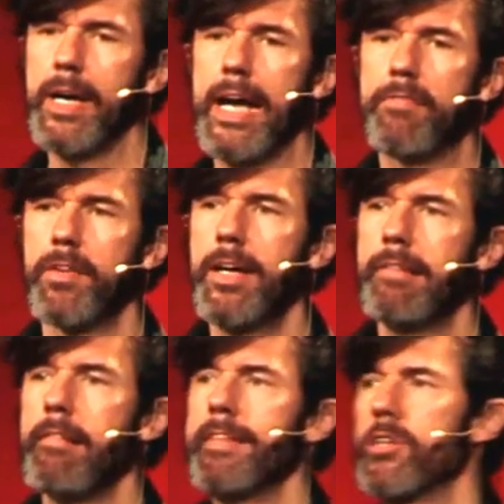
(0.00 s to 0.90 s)
have
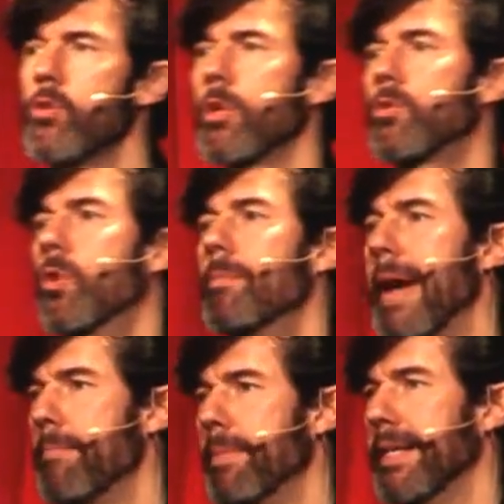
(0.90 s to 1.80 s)
very short term
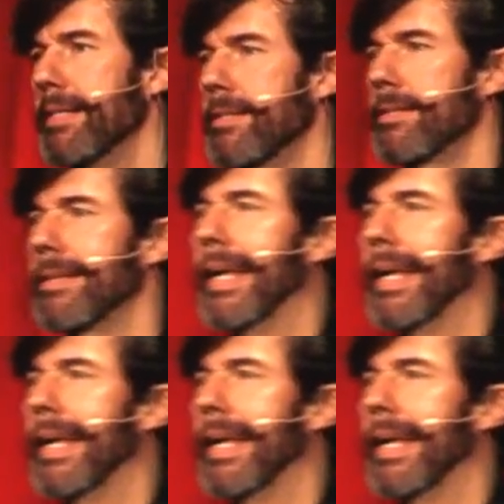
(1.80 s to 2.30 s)
happinesses